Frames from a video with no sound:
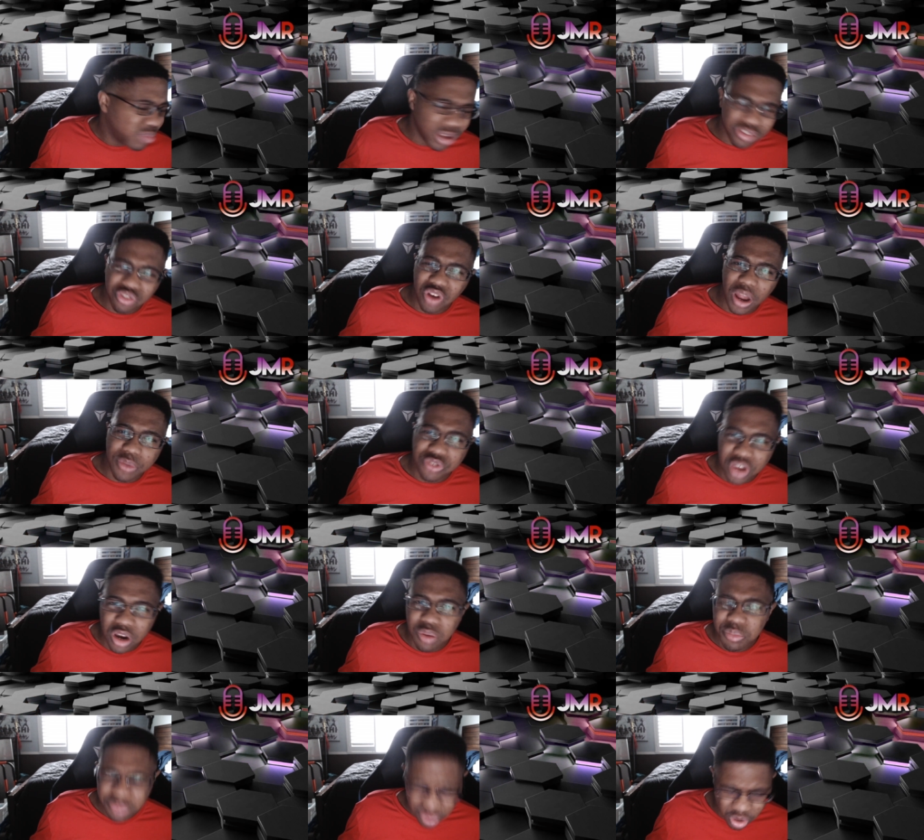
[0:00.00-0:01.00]
Like, subscribe,
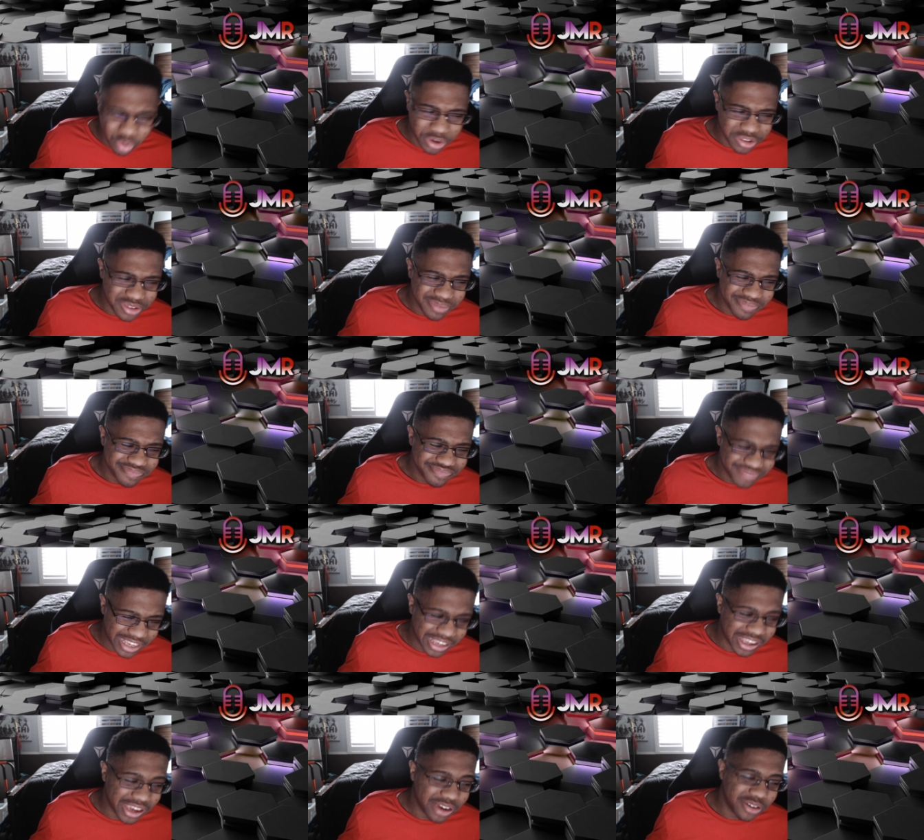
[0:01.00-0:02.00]
share. As always,
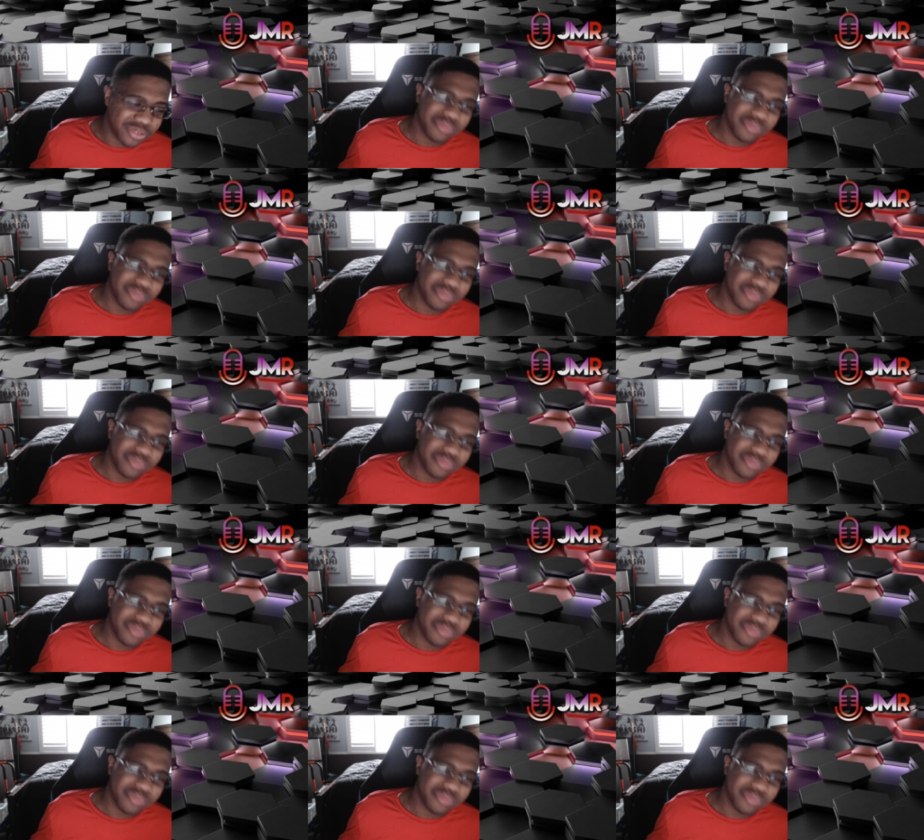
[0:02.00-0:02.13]
take care.